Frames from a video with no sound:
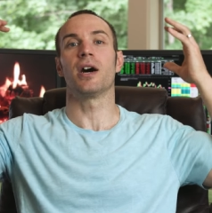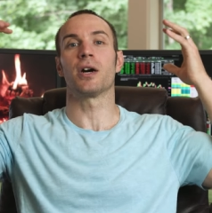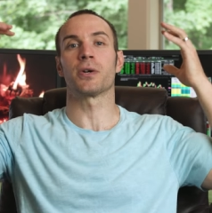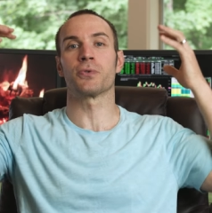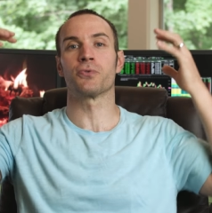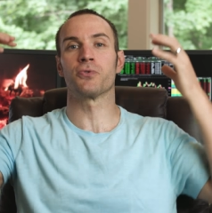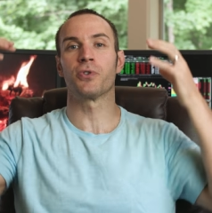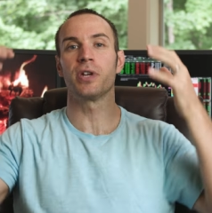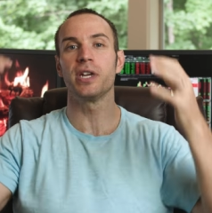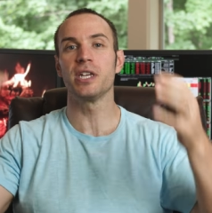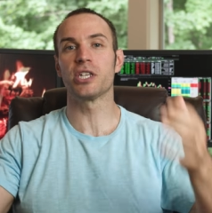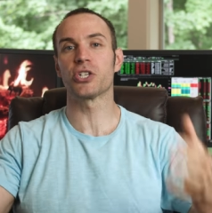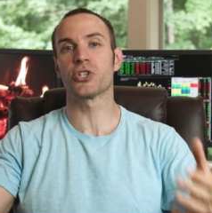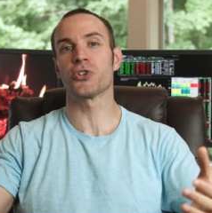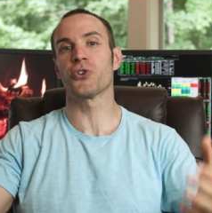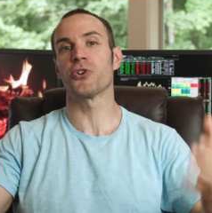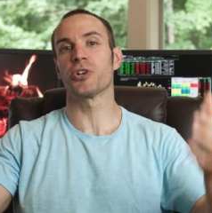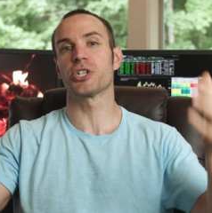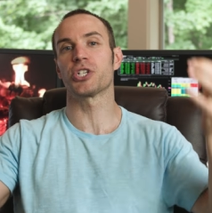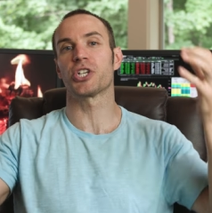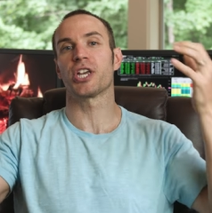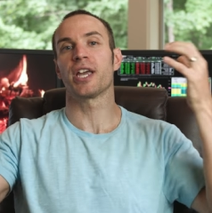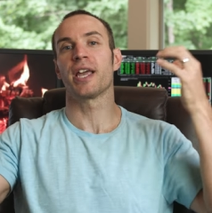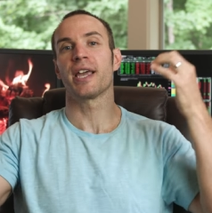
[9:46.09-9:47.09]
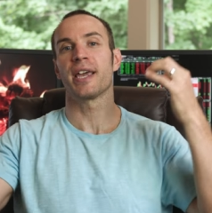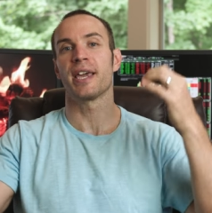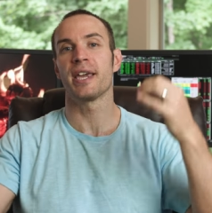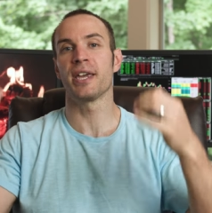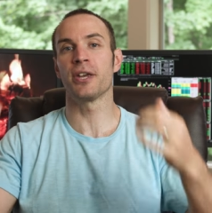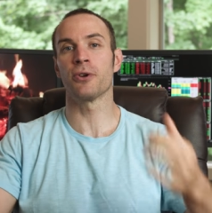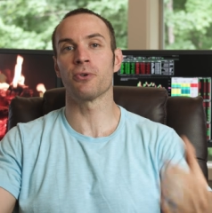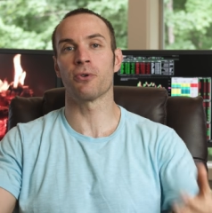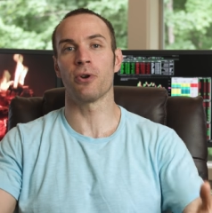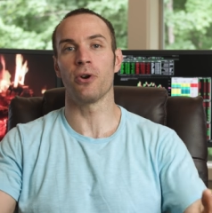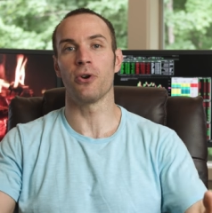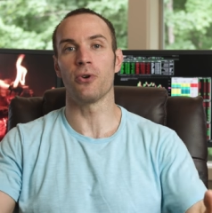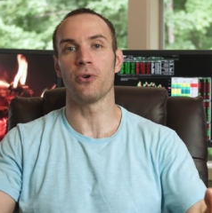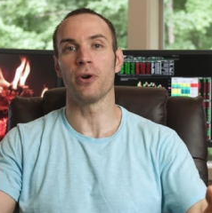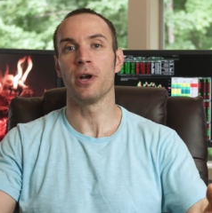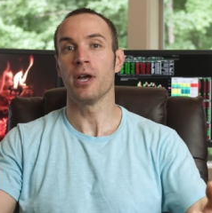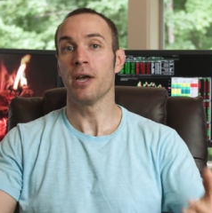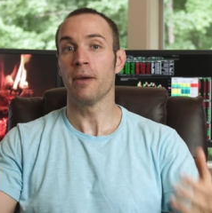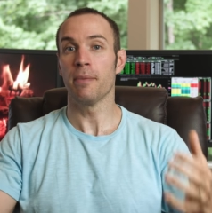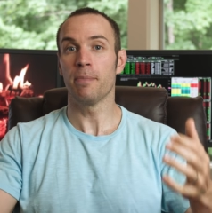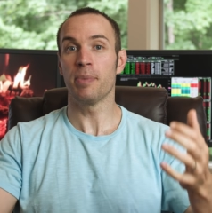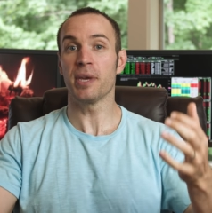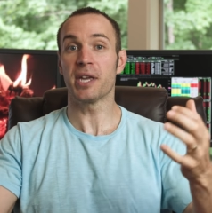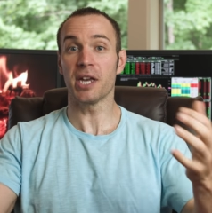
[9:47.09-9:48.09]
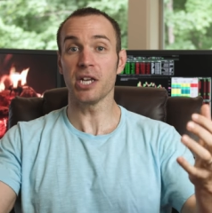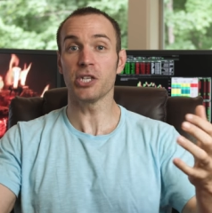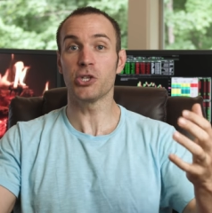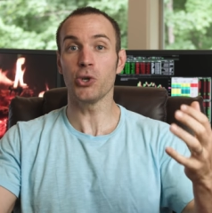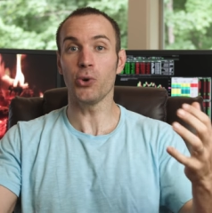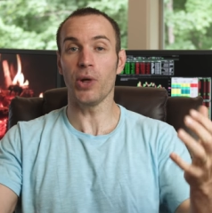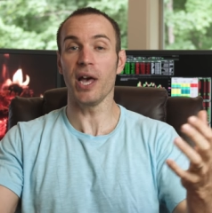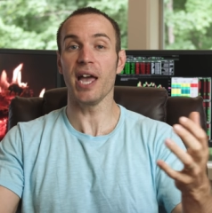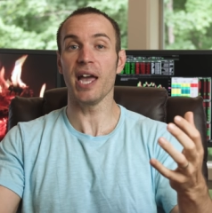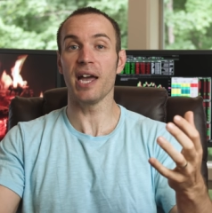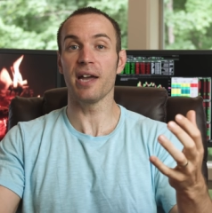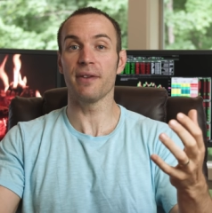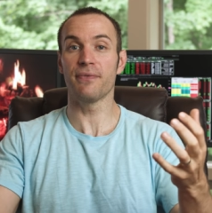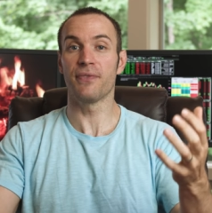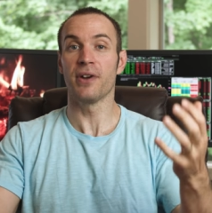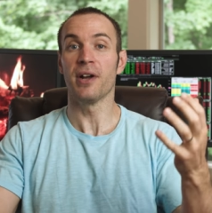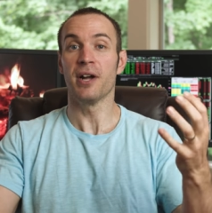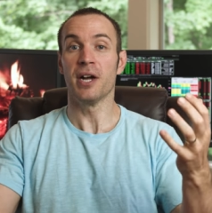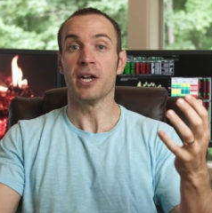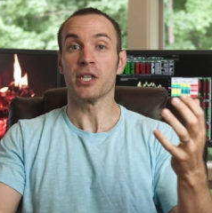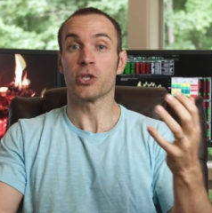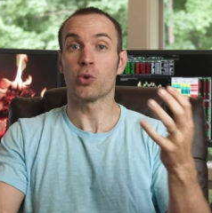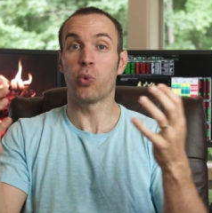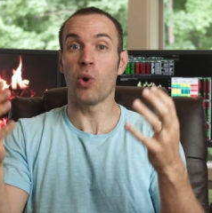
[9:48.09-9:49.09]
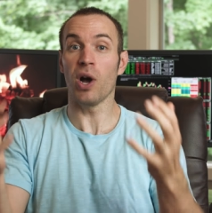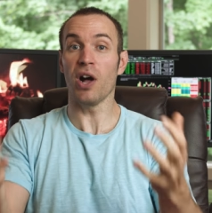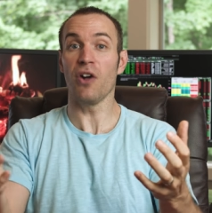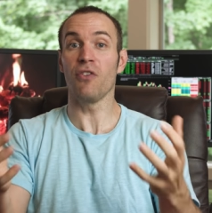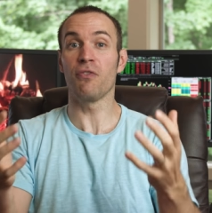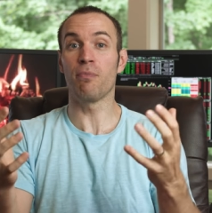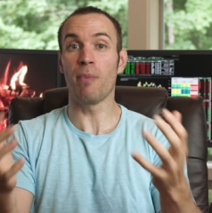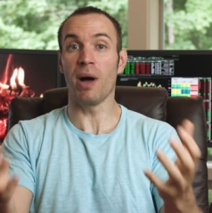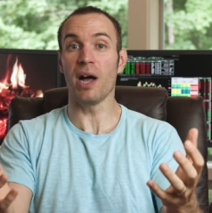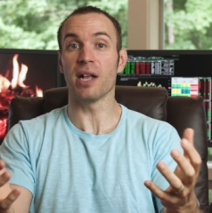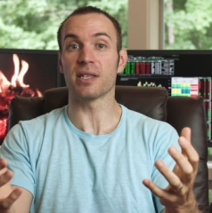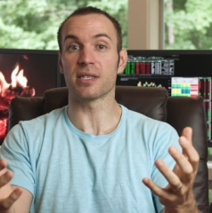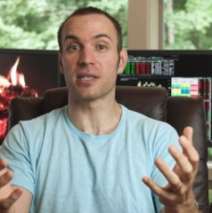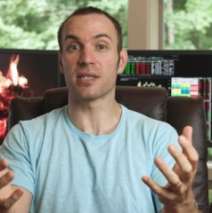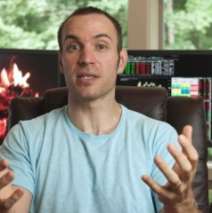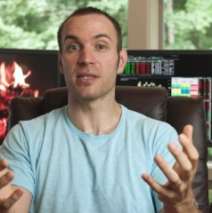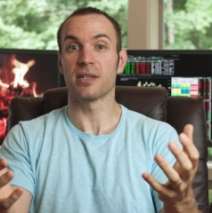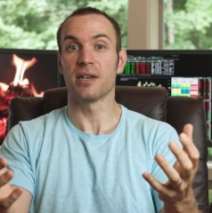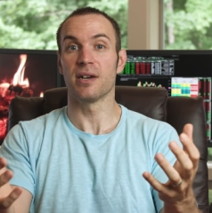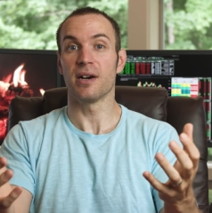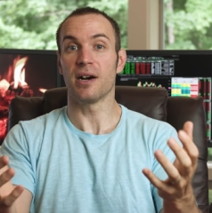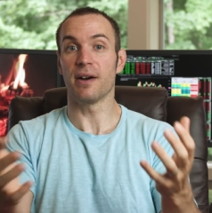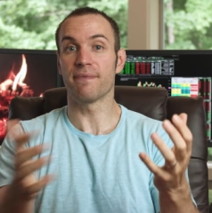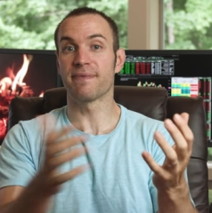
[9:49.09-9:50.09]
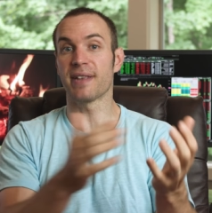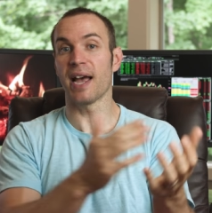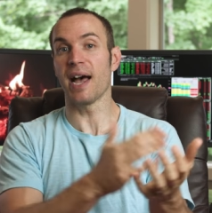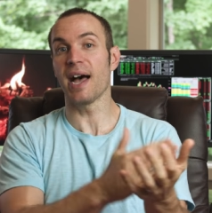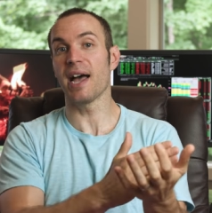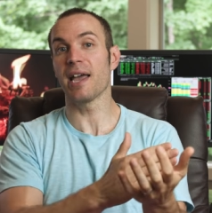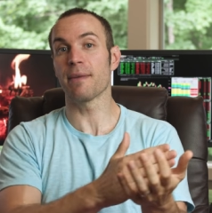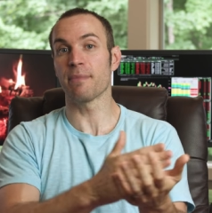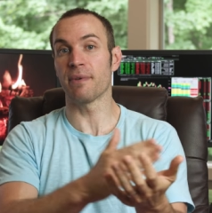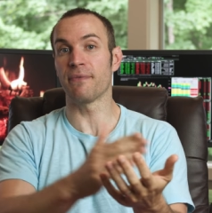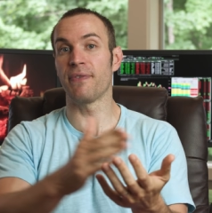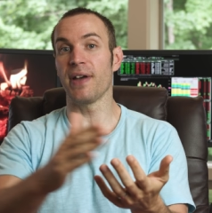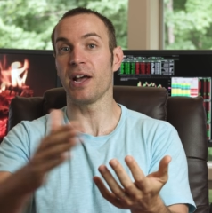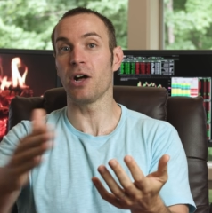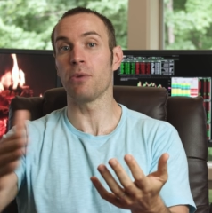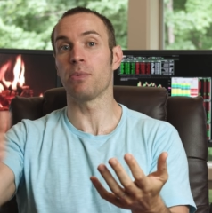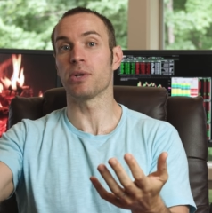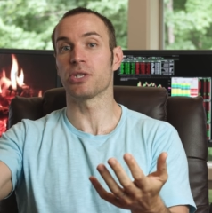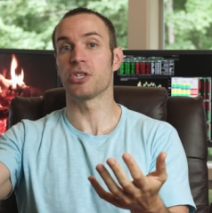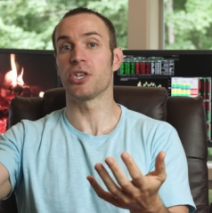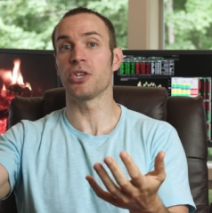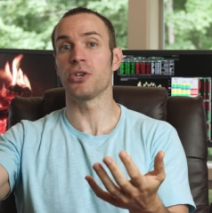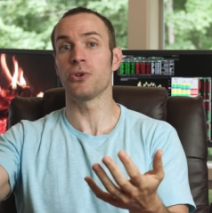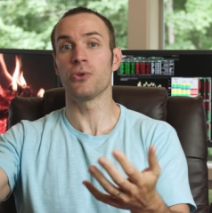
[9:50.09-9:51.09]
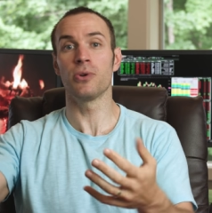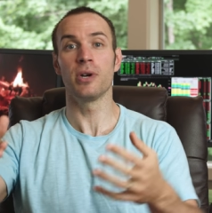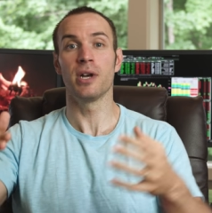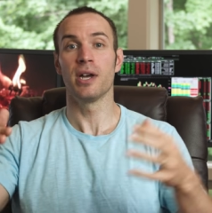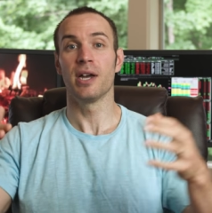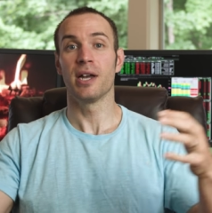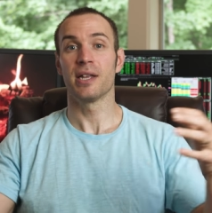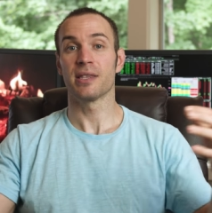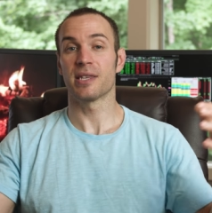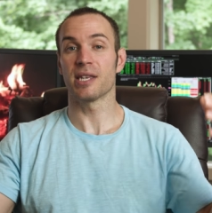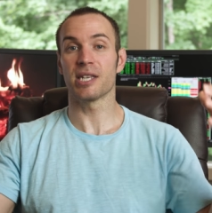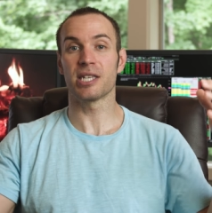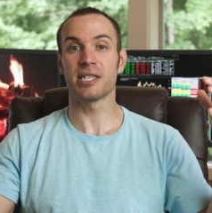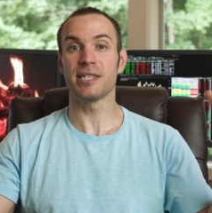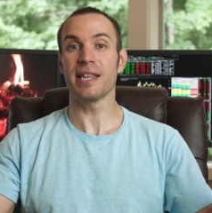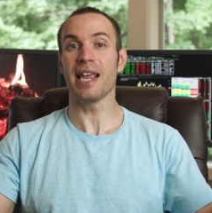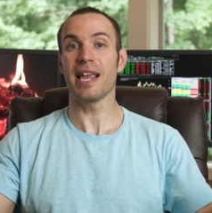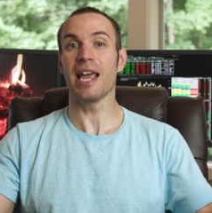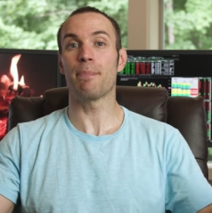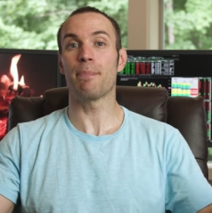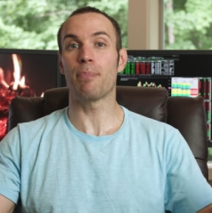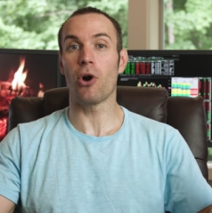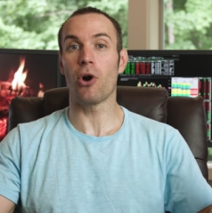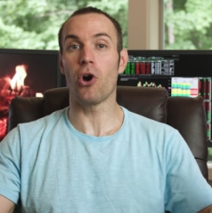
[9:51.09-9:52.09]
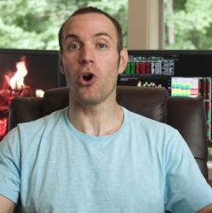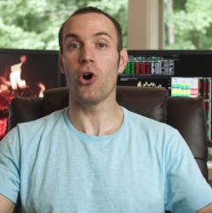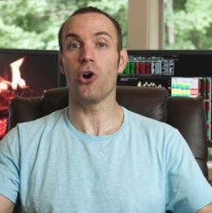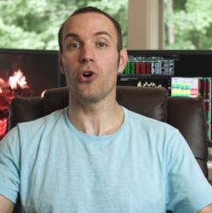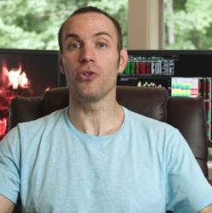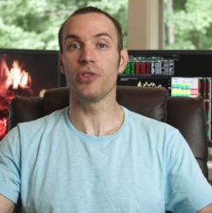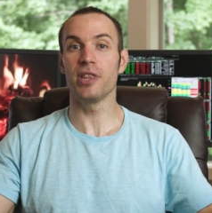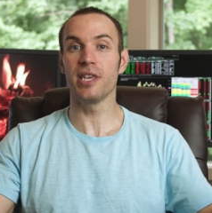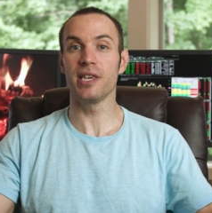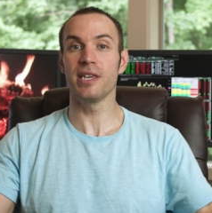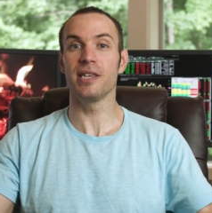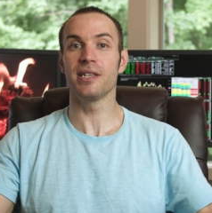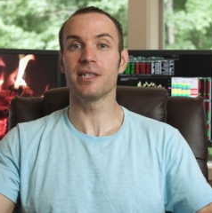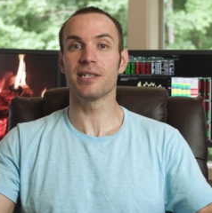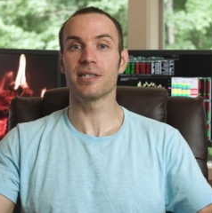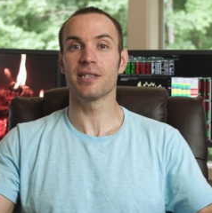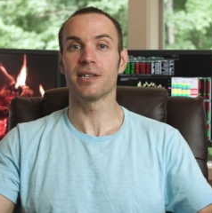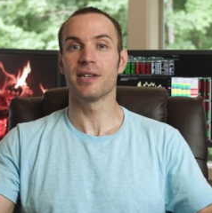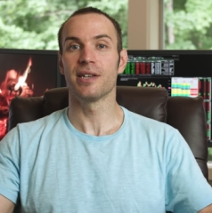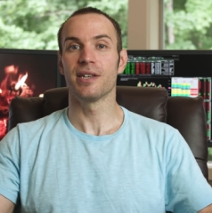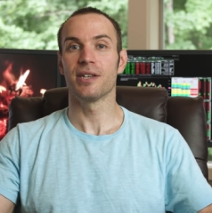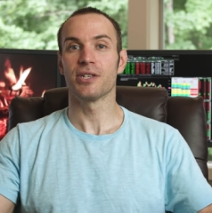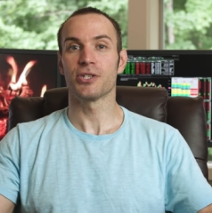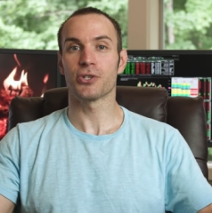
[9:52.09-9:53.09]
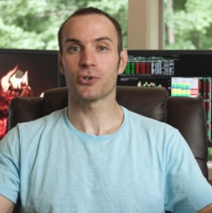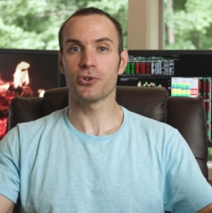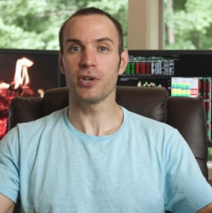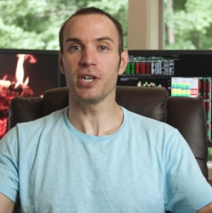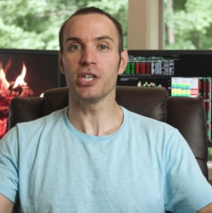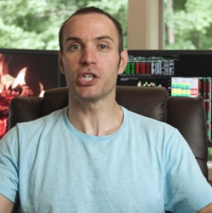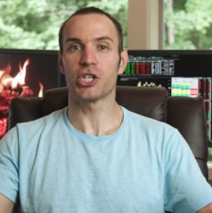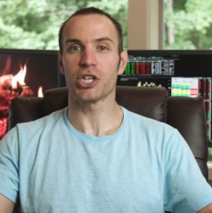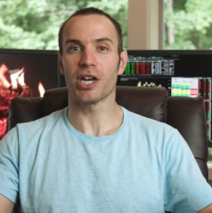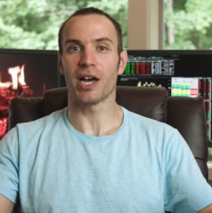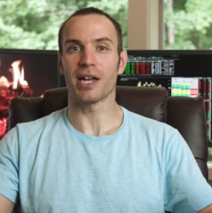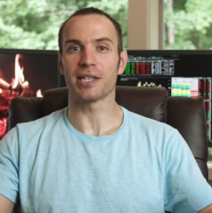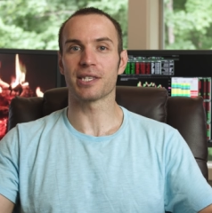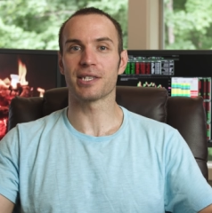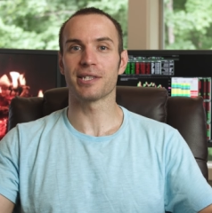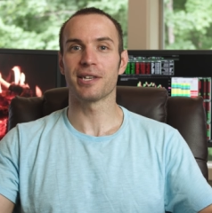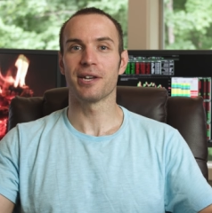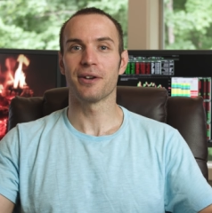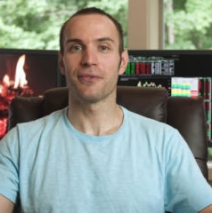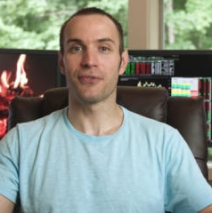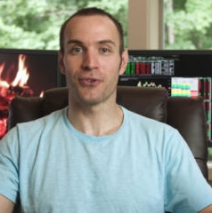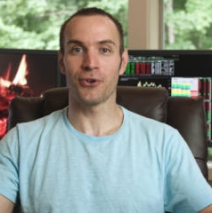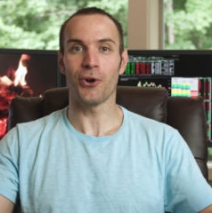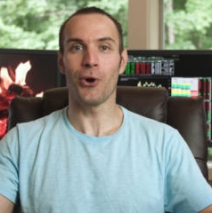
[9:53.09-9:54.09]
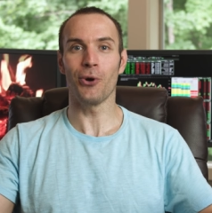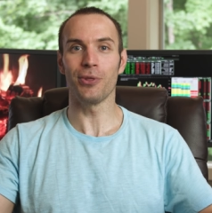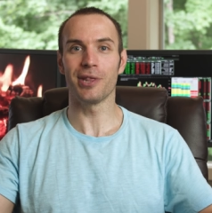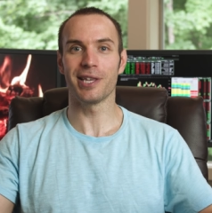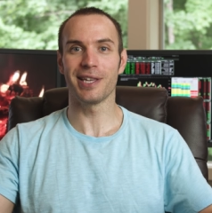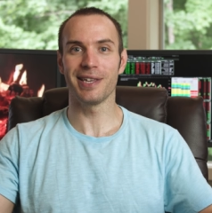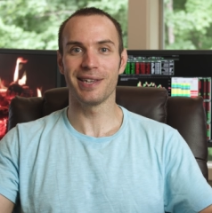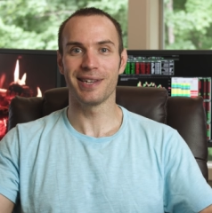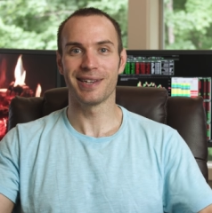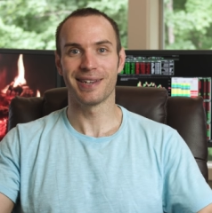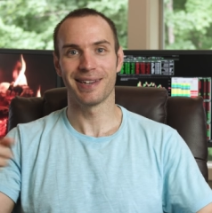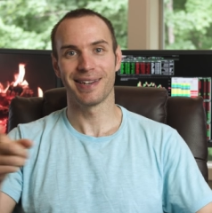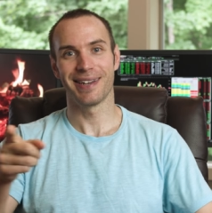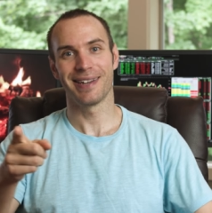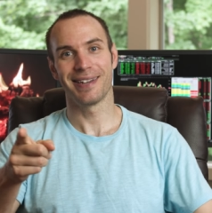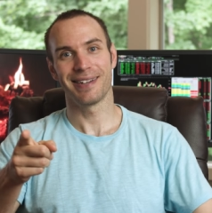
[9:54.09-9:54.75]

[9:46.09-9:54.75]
a research hero because you'll have 12 months of time available to you to snap all these screenshots for only